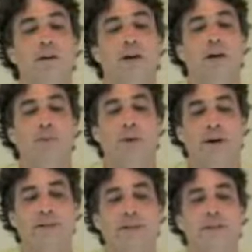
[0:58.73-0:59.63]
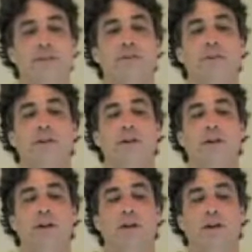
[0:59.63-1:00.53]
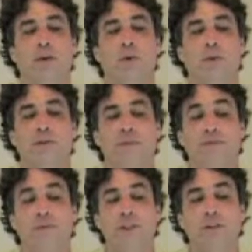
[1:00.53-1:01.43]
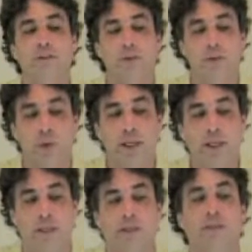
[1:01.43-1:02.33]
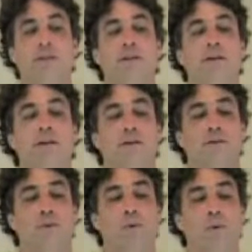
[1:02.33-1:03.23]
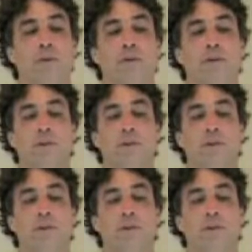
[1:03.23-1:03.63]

a process or even a field of training for